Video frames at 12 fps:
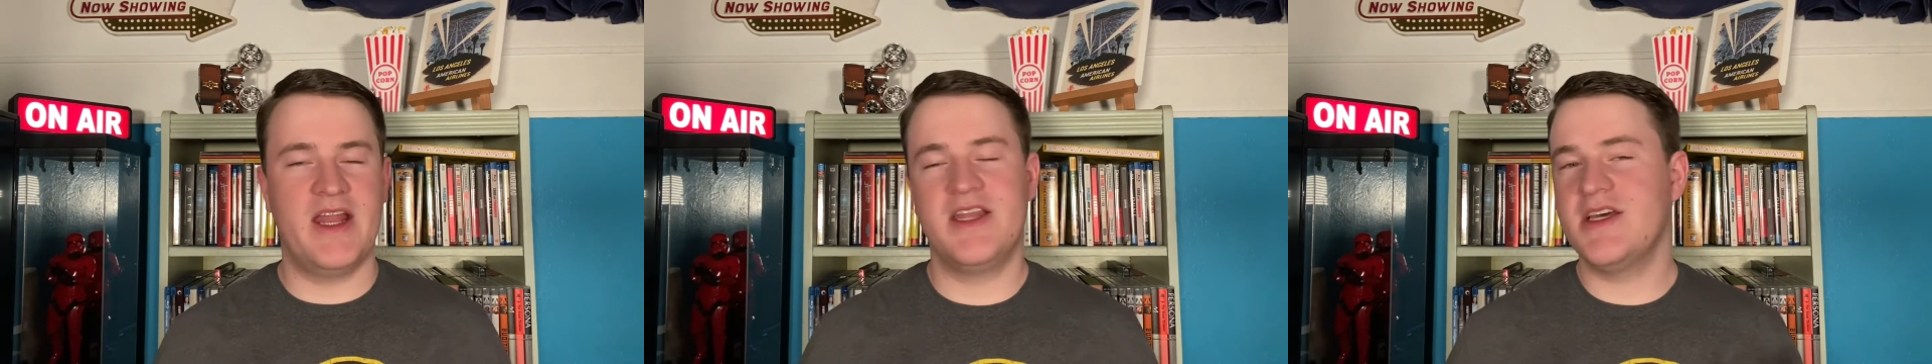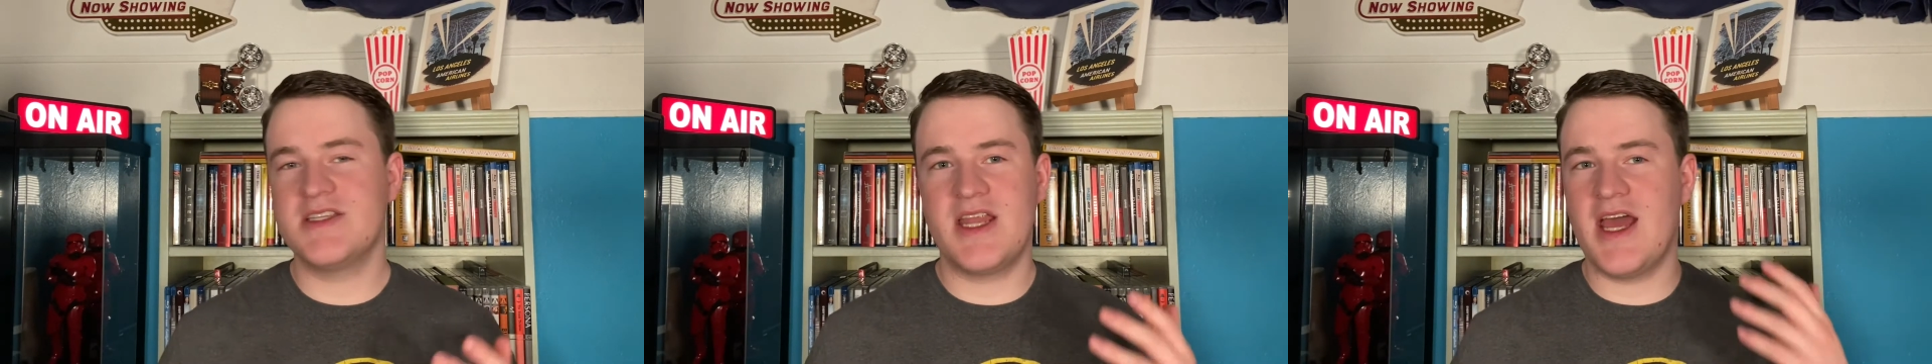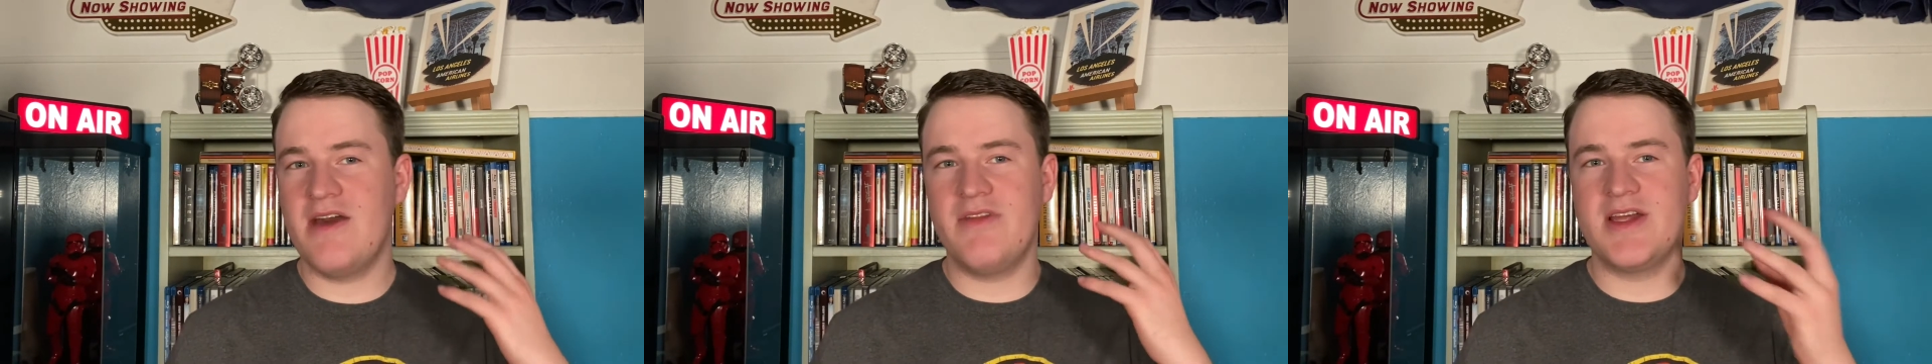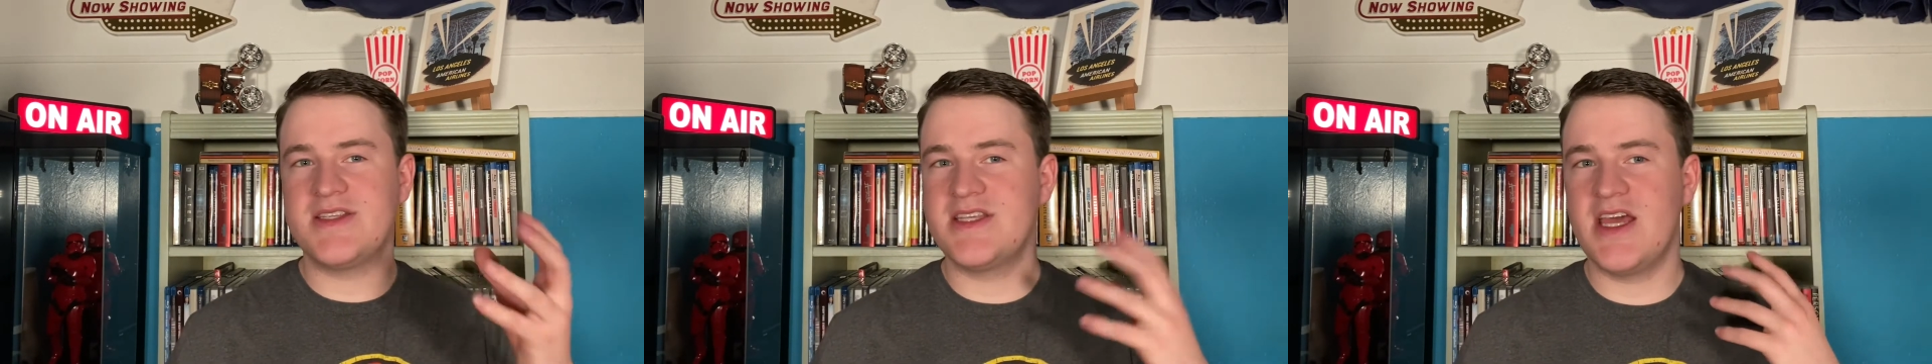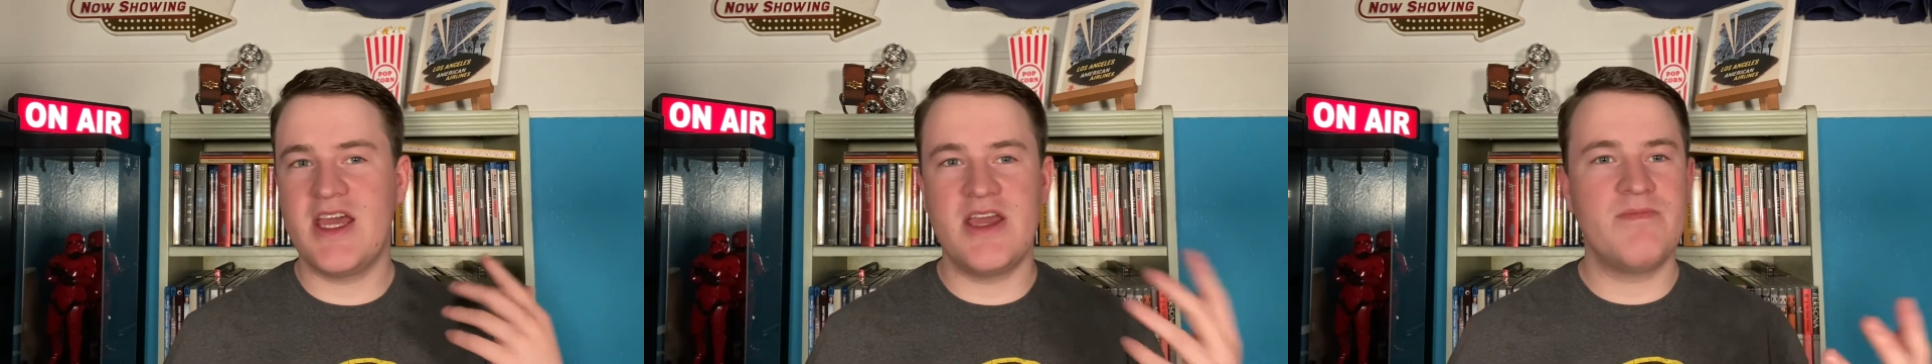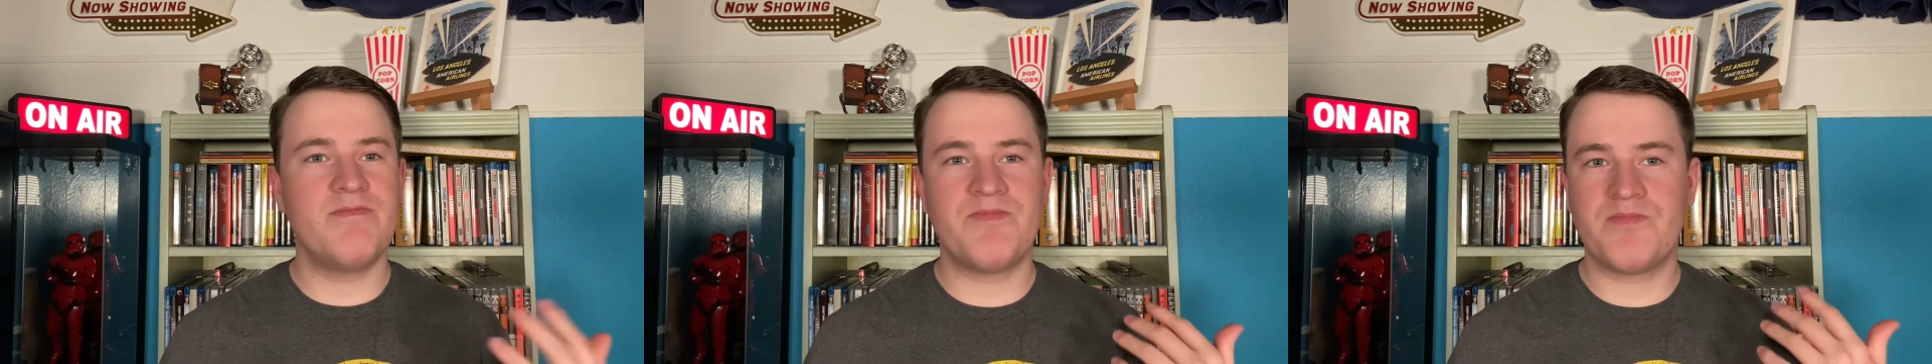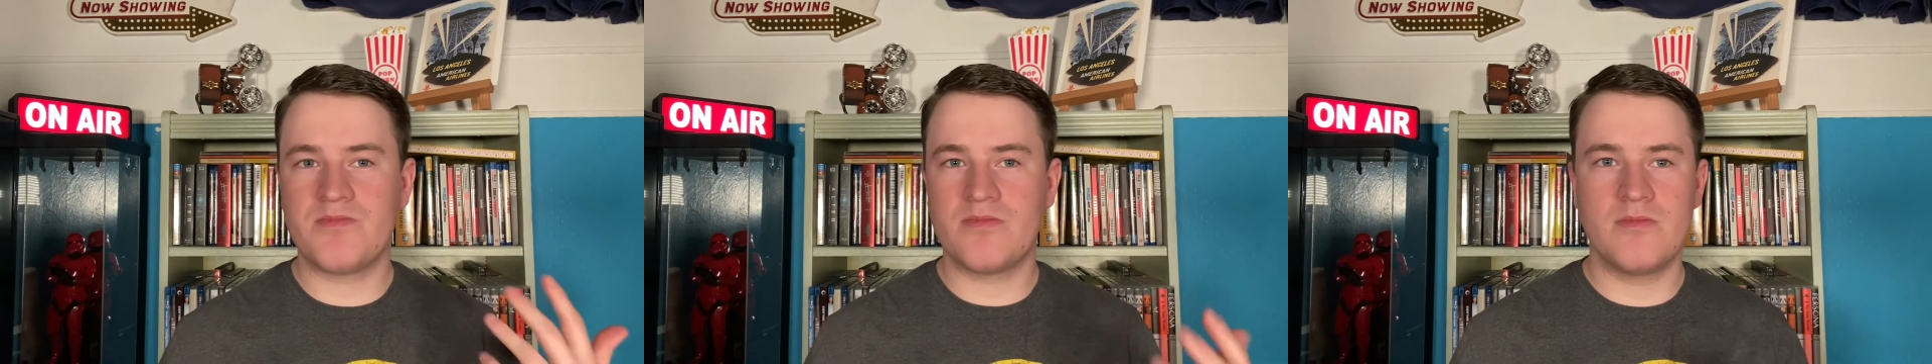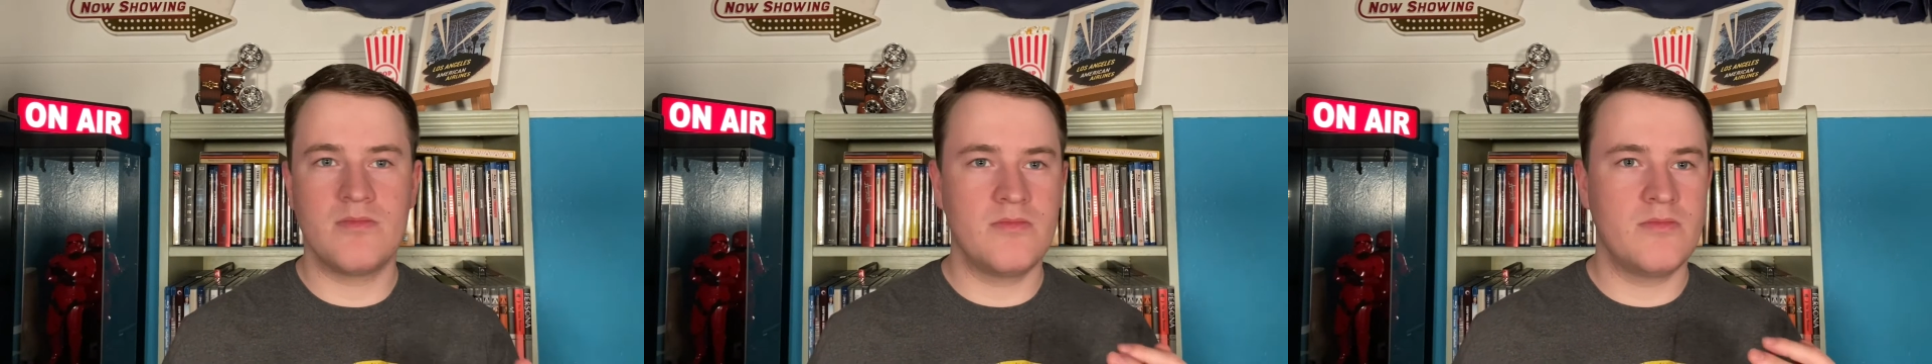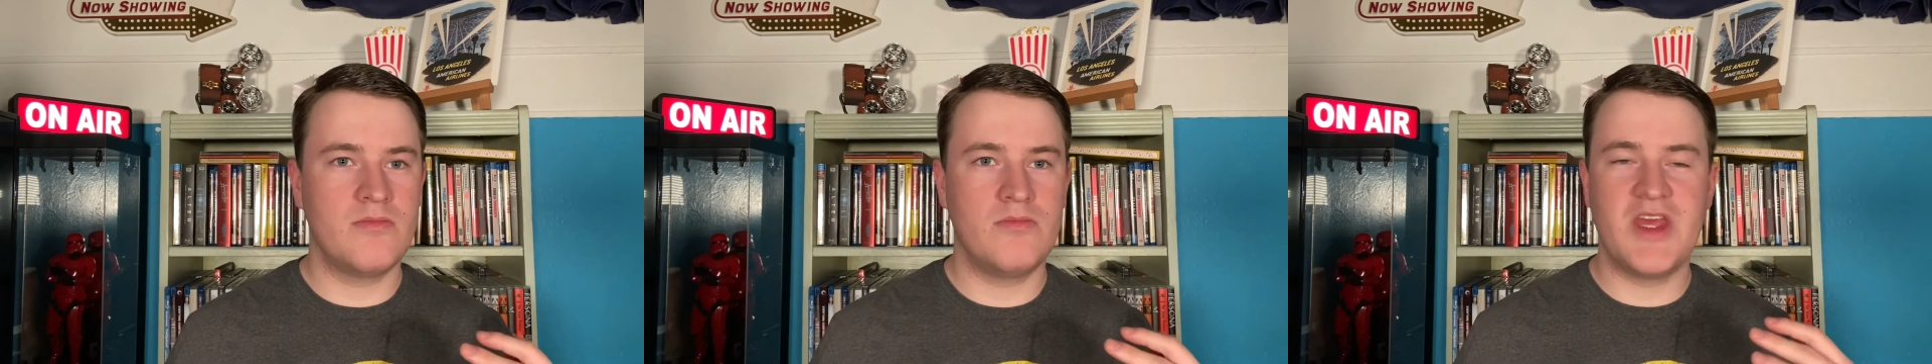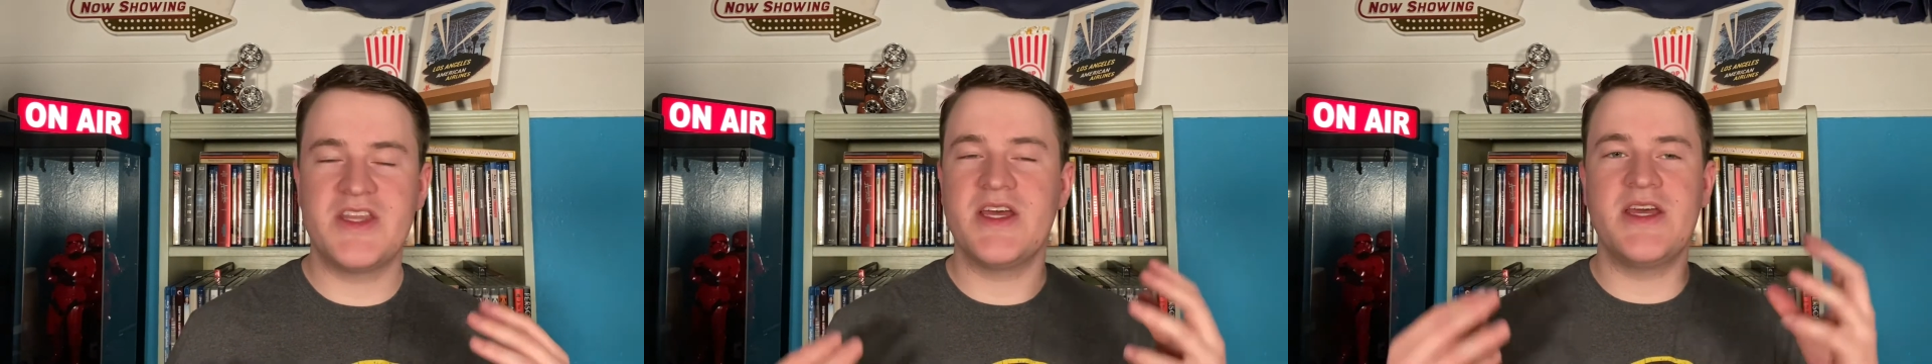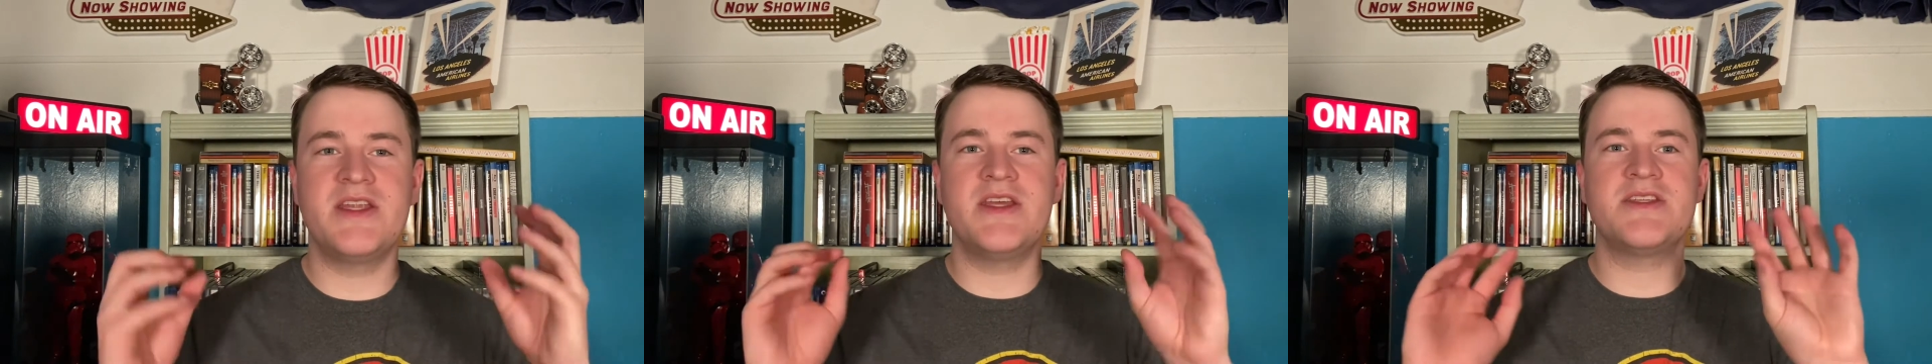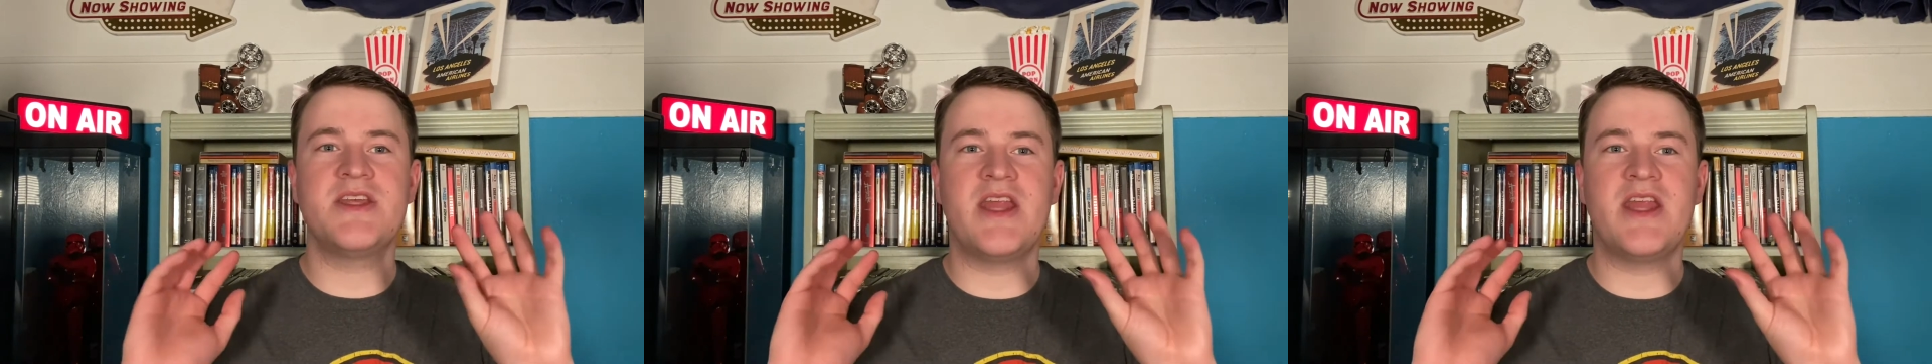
It doesn't have that same... It isn't